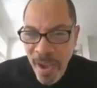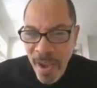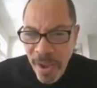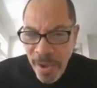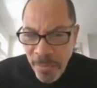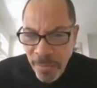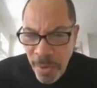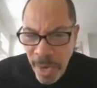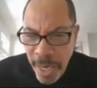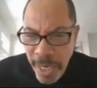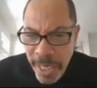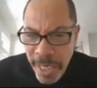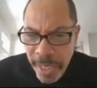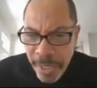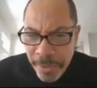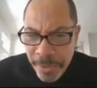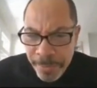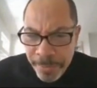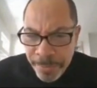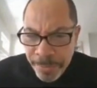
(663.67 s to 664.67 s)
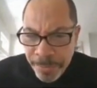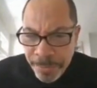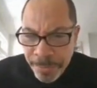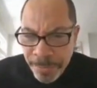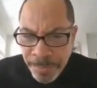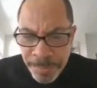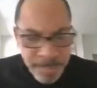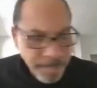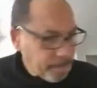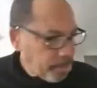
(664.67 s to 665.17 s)
uh, right here,
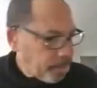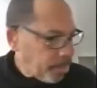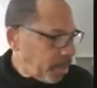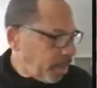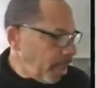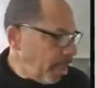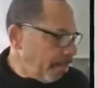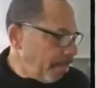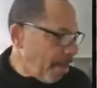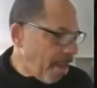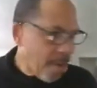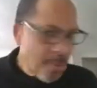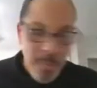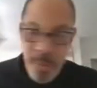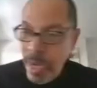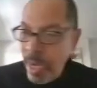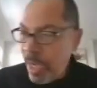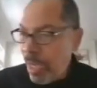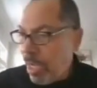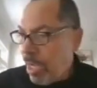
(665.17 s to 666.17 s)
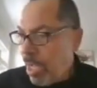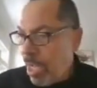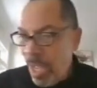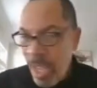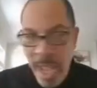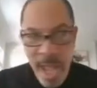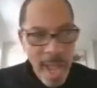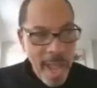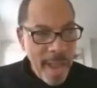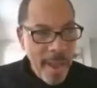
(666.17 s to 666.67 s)
and by the way, I